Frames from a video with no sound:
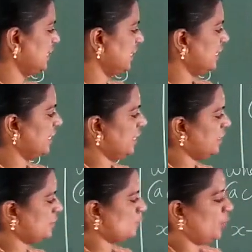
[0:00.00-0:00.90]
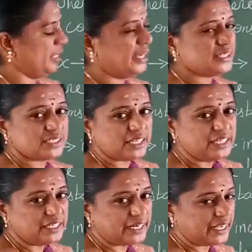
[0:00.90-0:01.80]
decrease, y is
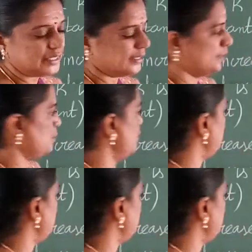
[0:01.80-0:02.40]
increase.